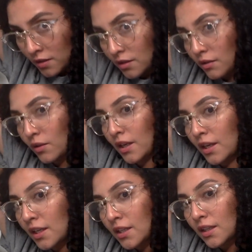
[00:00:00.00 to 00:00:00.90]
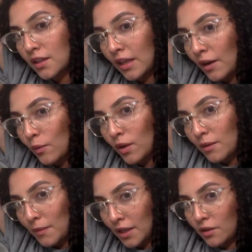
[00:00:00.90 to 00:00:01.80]
okay that way
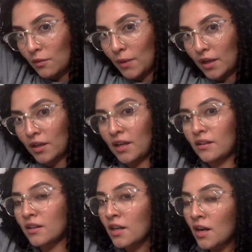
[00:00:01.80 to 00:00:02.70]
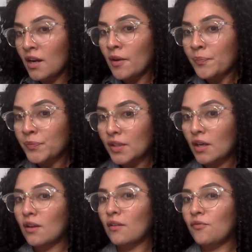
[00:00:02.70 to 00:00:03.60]
my my hair
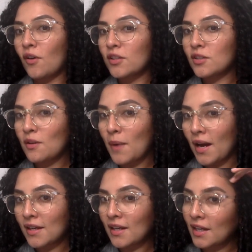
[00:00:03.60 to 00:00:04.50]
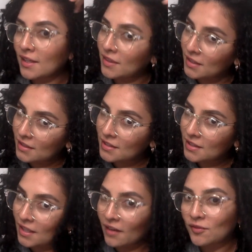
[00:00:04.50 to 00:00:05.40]
falls to the back like
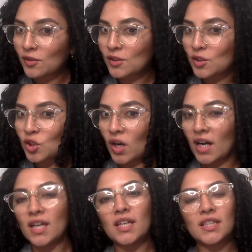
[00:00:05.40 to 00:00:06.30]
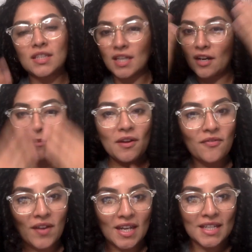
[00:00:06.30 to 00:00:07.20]
this after it's dry it's not on my
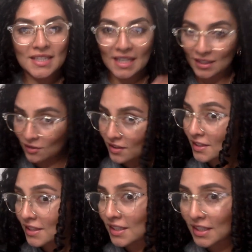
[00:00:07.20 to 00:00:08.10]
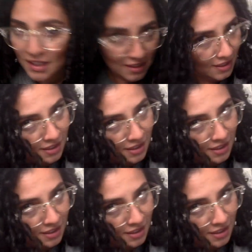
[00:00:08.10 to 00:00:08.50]
face as you can see